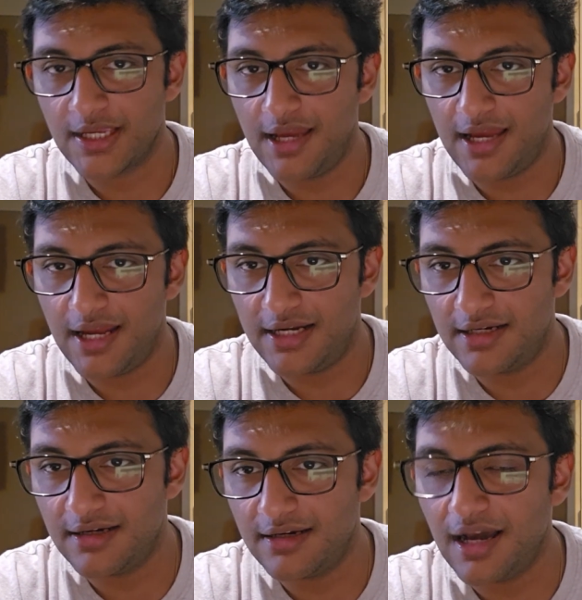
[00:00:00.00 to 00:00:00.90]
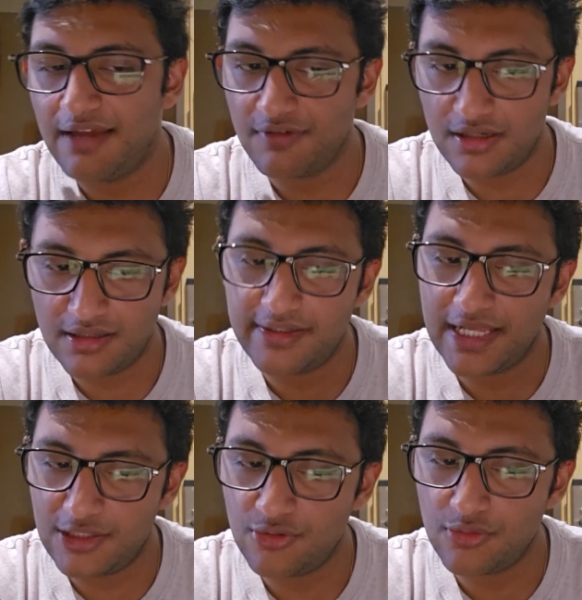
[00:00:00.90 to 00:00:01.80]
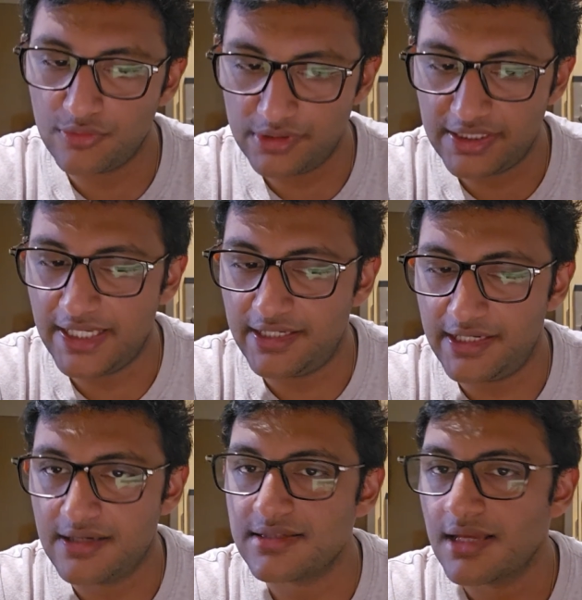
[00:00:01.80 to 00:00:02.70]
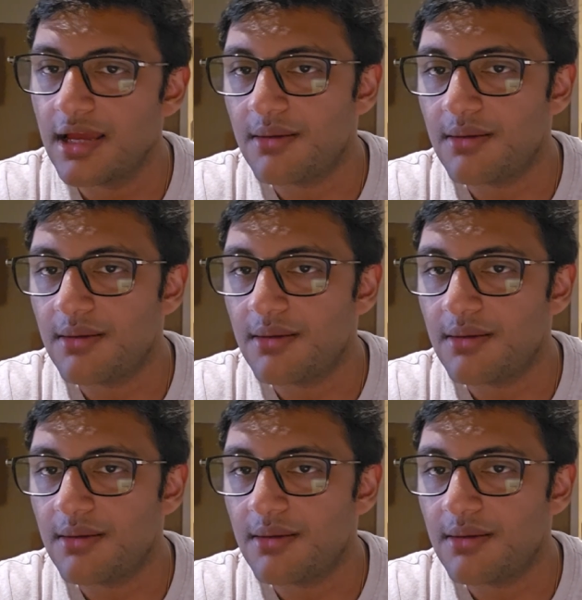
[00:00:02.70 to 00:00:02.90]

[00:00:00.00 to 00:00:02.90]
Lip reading: and I will tell you the areas.